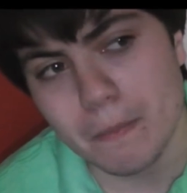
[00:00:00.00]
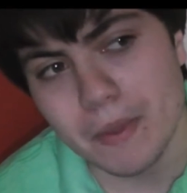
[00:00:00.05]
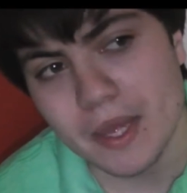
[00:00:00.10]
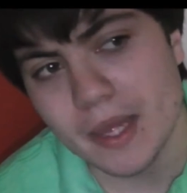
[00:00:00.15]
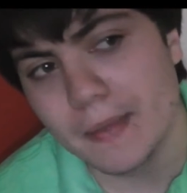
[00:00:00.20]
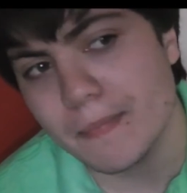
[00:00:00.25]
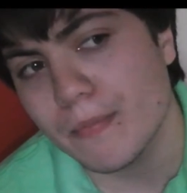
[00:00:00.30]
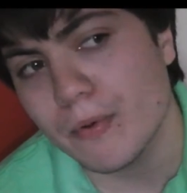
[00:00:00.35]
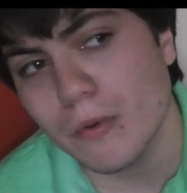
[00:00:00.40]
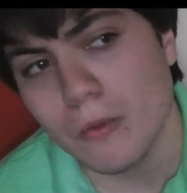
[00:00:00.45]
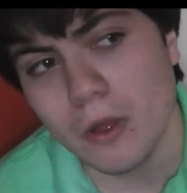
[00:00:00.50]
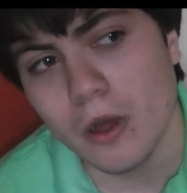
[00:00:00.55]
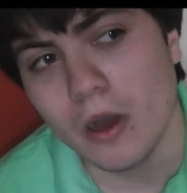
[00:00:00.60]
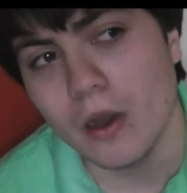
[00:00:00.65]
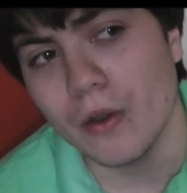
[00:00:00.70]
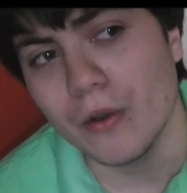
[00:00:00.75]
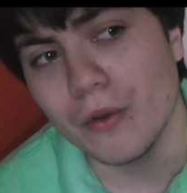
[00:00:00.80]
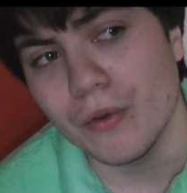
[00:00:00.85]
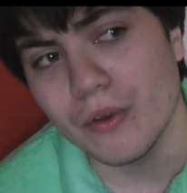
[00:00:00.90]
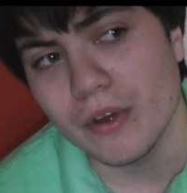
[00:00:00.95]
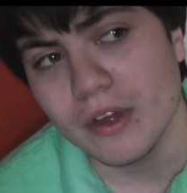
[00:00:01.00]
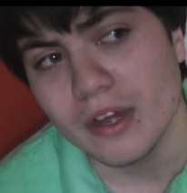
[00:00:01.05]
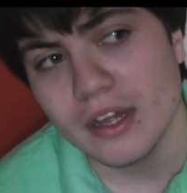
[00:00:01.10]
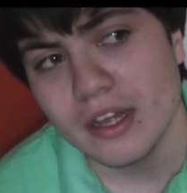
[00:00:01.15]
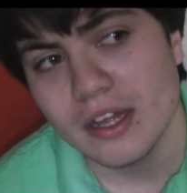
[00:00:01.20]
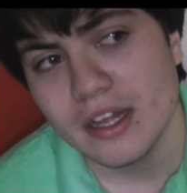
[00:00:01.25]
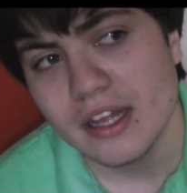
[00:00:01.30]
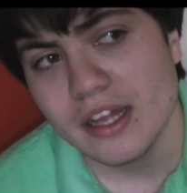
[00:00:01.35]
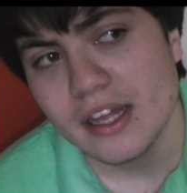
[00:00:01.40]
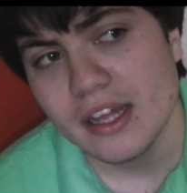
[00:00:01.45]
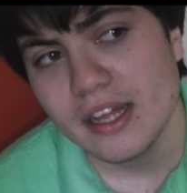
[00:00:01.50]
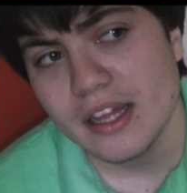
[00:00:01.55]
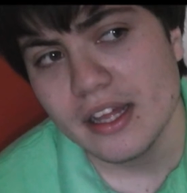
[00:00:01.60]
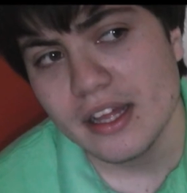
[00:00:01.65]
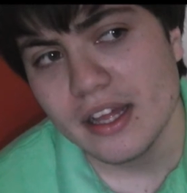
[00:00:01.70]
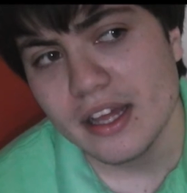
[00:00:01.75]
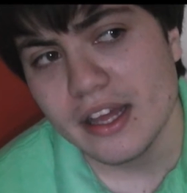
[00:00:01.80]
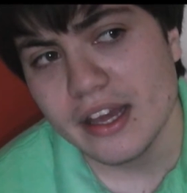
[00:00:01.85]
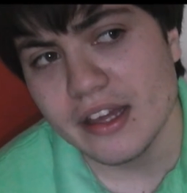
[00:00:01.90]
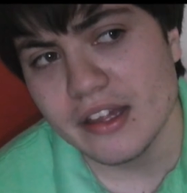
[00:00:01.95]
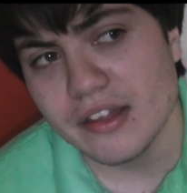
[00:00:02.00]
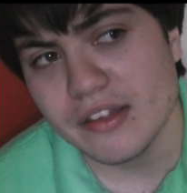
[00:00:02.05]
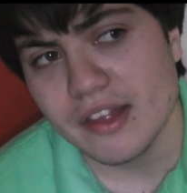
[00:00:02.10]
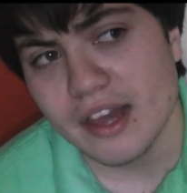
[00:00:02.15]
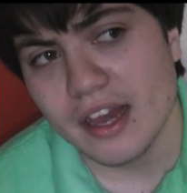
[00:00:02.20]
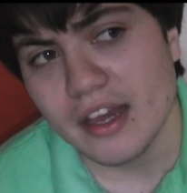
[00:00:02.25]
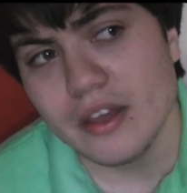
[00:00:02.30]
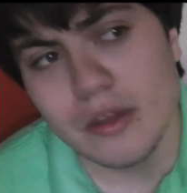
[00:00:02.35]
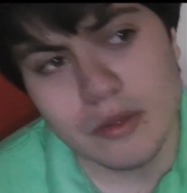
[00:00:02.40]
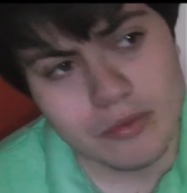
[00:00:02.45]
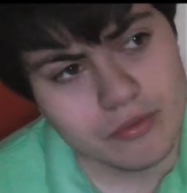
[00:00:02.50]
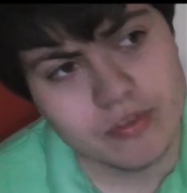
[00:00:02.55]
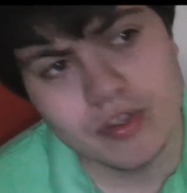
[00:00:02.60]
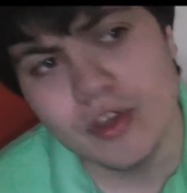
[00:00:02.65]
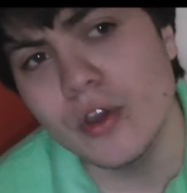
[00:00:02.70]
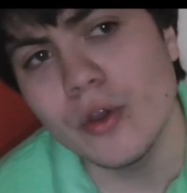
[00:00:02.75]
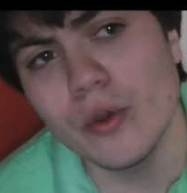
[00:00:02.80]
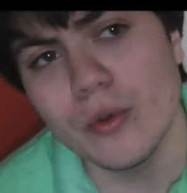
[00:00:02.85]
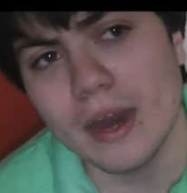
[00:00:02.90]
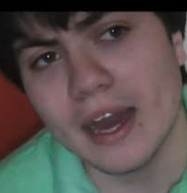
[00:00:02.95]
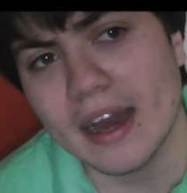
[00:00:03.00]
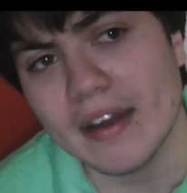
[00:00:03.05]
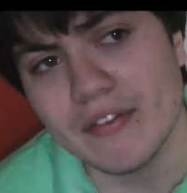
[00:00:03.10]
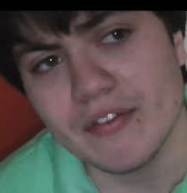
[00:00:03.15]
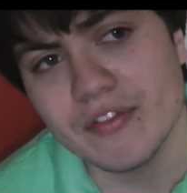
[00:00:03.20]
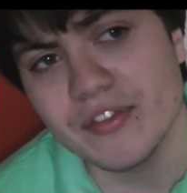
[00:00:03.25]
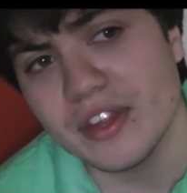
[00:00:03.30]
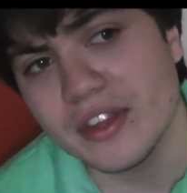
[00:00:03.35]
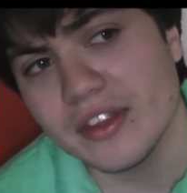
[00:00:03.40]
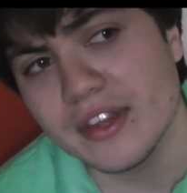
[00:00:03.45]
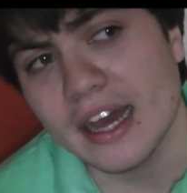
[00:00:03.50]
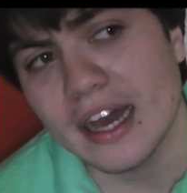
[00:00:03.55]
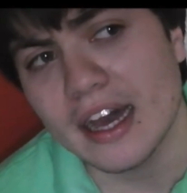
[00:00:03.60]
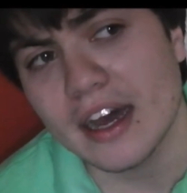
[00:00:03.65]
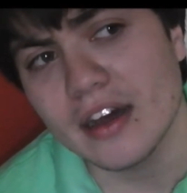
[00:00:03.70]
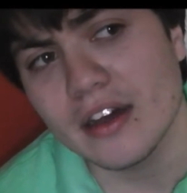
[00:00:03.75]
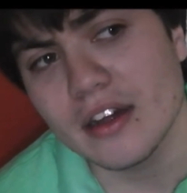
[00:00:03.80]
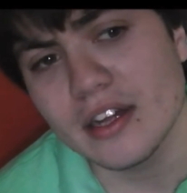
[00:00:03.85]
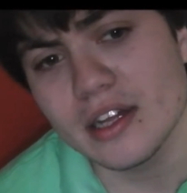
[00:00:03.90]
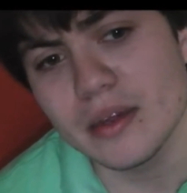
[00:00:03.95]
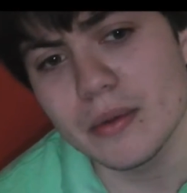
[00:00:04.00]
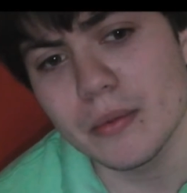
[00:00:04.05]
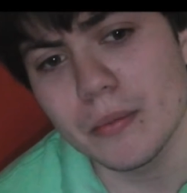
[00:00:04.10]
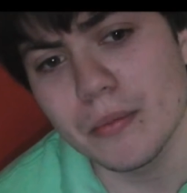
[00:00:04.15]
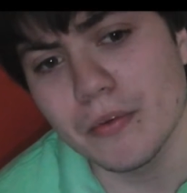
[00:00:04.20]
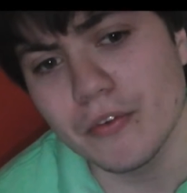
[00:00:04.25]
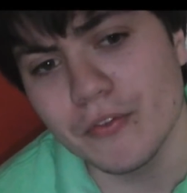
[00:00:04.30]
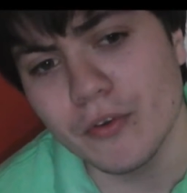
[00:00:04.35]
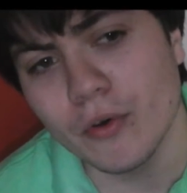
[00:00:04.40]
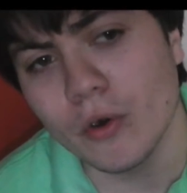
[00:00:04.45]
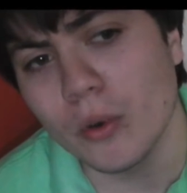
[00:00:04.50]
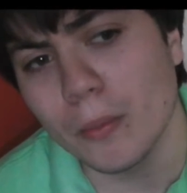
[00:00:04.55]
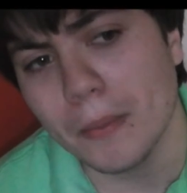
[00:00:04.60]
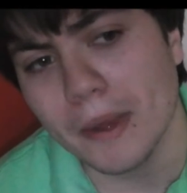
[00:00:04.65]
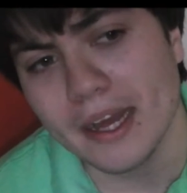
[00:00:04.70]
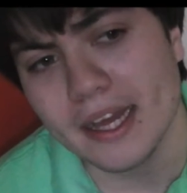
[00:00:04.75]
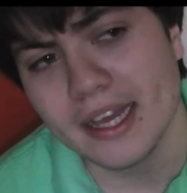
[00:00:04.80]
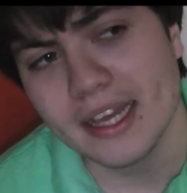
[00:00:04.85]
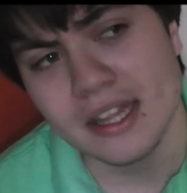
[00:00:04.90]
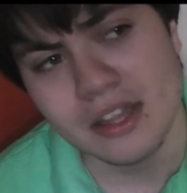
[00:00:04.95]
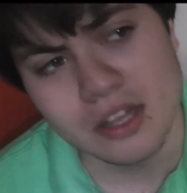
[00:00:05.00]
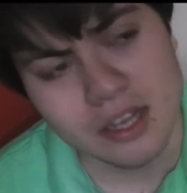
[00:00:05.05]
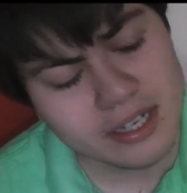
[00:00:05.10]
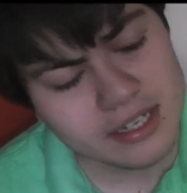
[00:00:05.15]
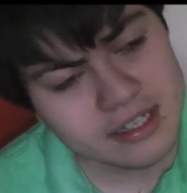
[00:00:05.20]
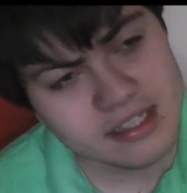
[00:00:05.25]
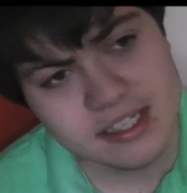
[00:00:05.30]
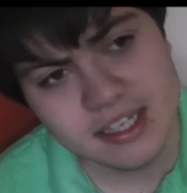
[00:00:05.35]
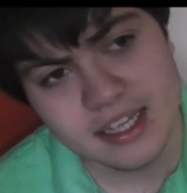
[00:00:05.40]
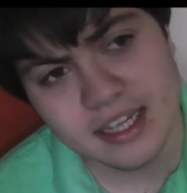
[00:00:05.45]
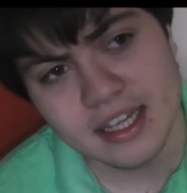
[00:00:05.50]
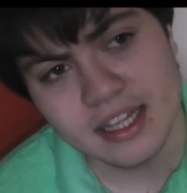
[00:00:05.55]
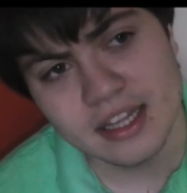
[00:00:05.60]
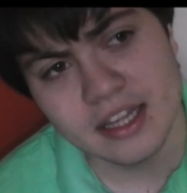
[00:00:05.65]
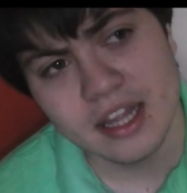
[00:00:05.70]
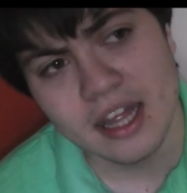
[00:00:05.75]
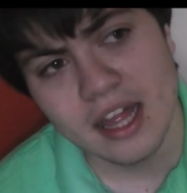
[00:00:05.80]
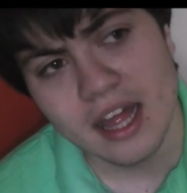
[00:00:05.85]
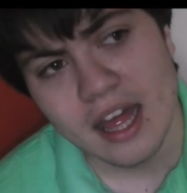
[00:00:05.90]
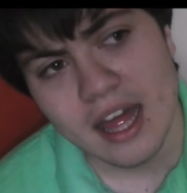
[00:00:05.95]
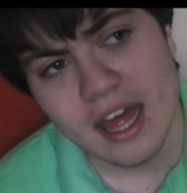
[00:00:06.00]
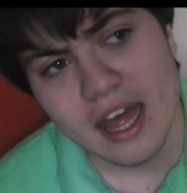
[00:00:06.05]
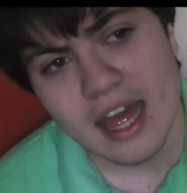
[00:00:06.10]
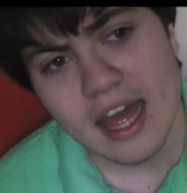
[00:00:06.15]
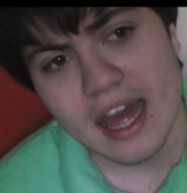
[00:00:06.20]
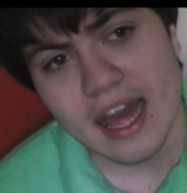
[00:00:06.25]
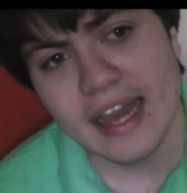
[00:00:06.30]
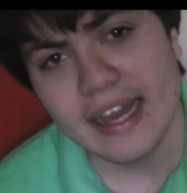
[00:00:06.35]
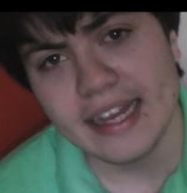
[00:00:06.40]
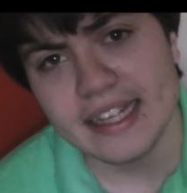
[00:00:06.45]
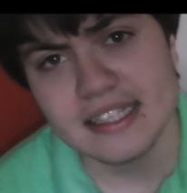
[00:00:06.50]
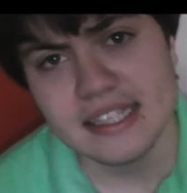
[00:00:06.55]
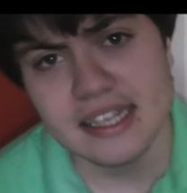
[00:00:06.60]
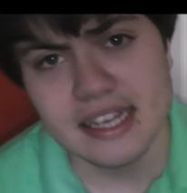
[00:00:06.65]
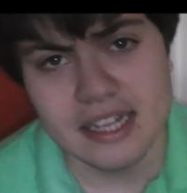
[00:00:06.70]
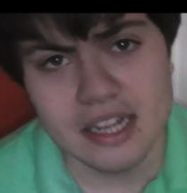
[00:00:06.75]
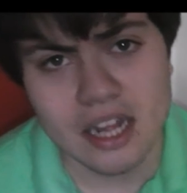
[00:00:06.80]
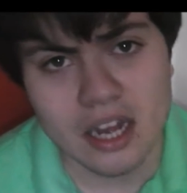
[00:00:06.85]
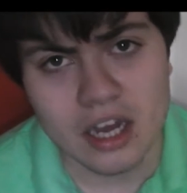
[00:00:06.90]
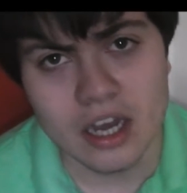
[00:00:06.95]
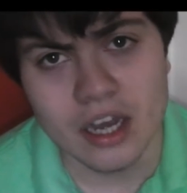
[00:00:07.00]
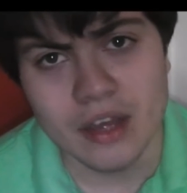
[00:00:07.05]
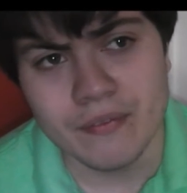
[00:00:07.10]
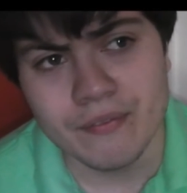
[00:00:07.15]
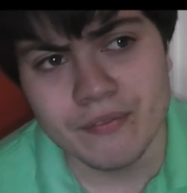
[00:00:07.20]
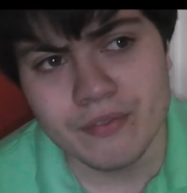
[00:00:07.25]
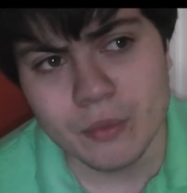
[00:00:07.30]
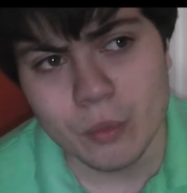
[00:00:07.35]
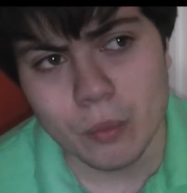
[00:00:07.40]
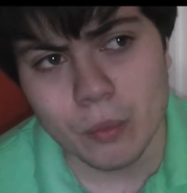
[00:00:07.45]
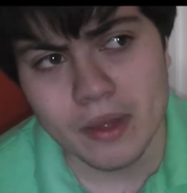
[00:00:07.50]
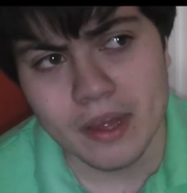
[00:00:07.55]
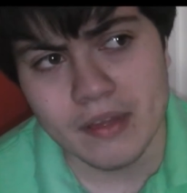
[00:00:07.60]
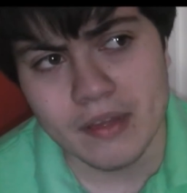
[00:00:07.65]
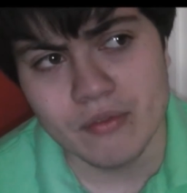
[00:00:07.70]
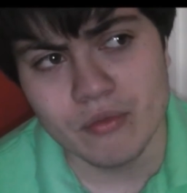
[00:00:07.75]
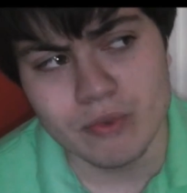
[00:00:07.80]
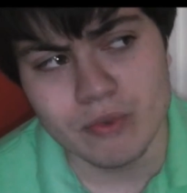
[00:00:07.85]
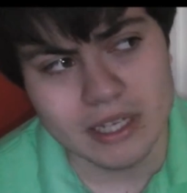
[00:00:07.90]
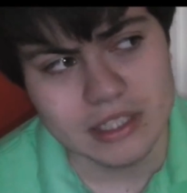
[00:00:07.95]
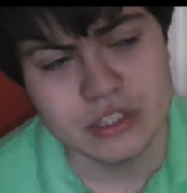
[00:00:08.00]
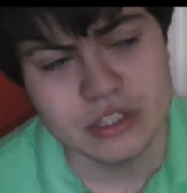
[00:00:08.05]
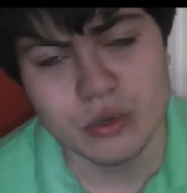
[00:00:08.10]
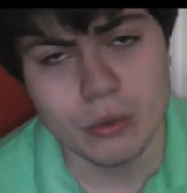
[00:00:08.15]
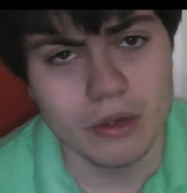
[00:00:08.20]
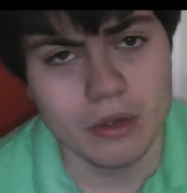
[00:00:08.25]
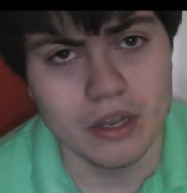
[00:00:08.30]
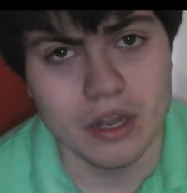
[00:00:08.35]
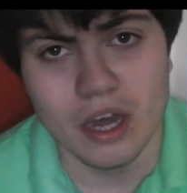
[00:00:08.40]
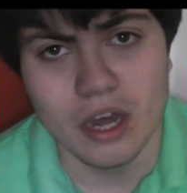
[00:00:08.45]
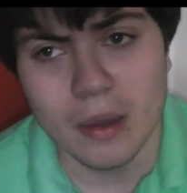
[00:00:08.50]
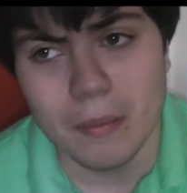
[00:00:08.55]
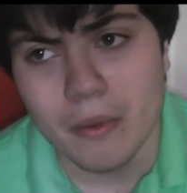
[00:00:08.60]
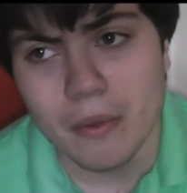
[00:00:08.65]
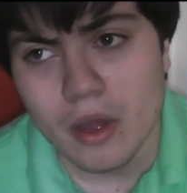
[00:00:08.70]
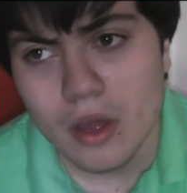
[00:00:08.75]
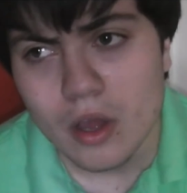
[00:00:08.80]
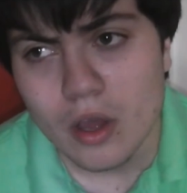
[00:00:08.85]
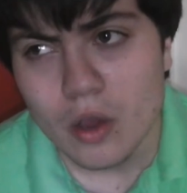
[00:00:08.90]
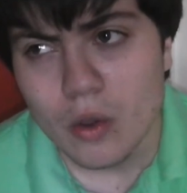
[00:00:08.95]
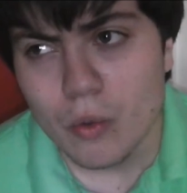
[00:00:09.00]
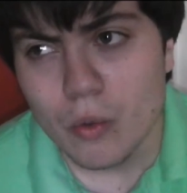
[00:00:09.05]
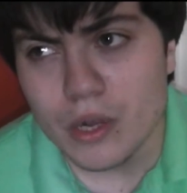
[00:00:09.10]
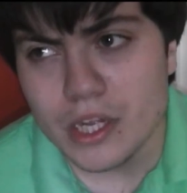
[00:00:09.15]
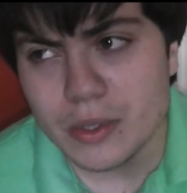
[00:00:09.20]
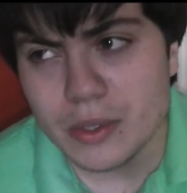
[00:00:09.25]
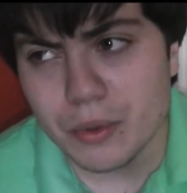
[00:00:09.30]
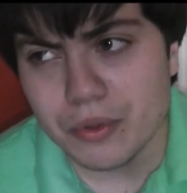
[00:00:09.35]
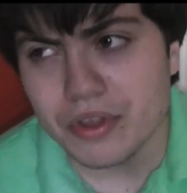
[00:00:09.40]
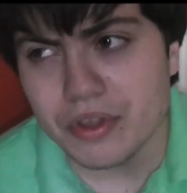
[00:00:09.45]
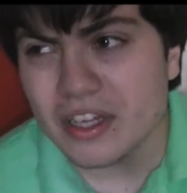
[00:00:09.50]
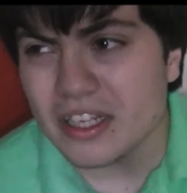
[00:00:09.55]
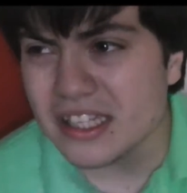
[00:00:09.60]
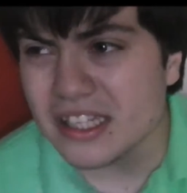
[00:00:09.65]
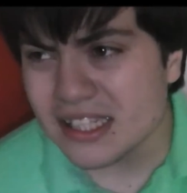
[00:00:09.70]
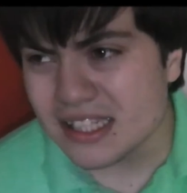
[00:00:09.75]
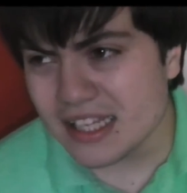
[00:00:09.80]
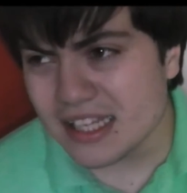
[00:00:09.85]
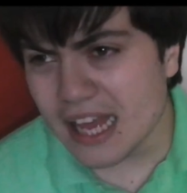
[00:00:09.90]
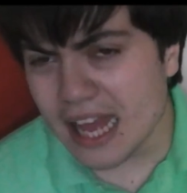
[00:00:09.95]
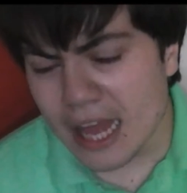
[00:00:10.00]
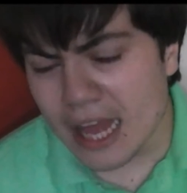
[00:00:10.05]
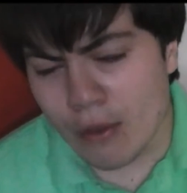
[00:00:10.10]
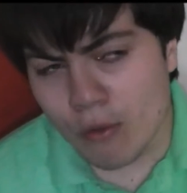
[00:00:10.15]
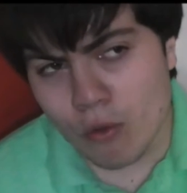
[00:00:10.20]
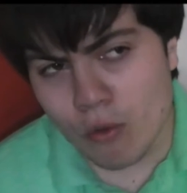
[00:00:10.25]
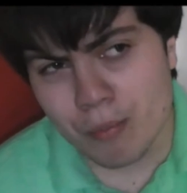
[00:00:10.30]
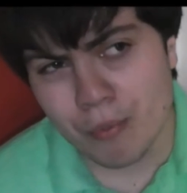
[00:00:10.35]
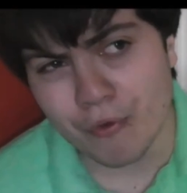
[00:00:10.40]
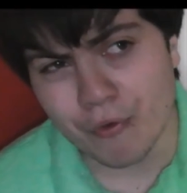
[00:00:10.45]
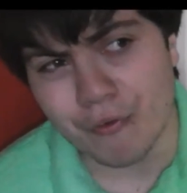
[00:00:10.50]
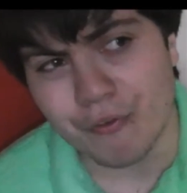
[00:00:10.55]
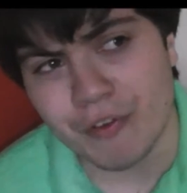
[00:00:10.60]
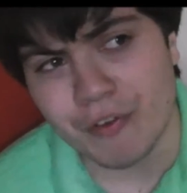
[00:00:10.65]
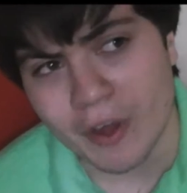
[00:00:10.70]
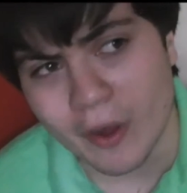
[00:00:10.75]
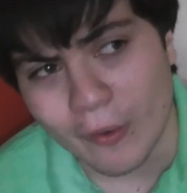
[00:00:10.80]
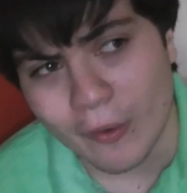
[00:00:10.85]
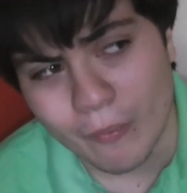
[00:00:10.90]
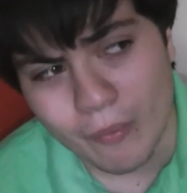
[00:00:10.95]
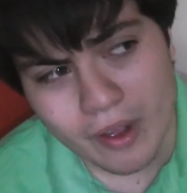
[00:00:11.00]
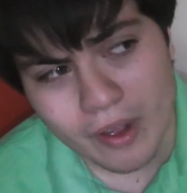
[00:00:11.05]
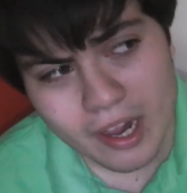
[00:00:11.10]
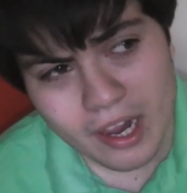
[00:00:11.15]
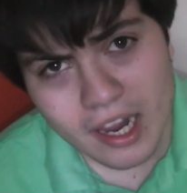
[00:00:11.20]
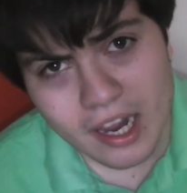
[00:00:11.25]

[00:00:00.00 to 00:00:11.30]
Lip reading: people know, is that U2 have did that before back in 1989 with Rattle and Hum, which was a terrible film,